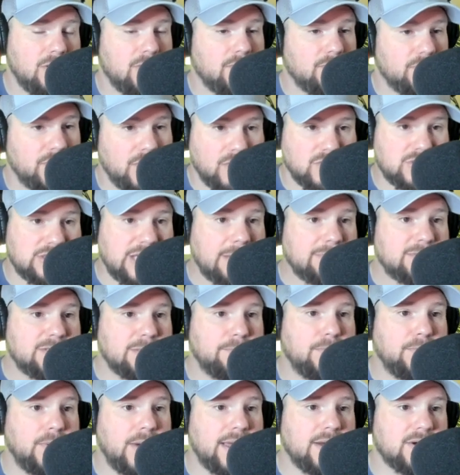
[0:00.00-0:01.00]
Those types
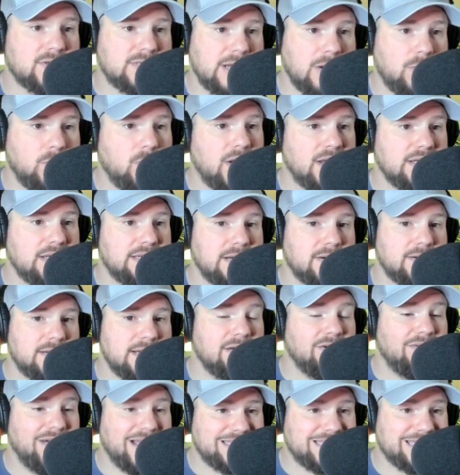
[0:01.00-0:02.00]
of players on a 1-year
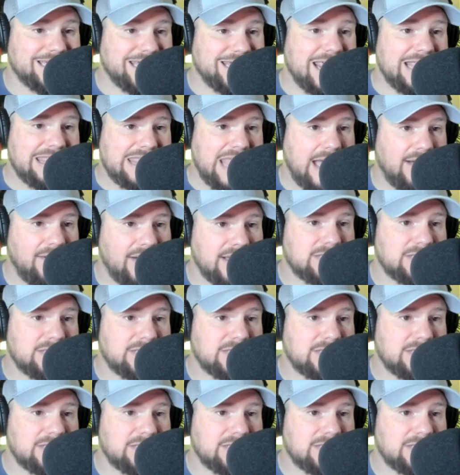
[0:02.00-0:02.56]
deal. Let's get that.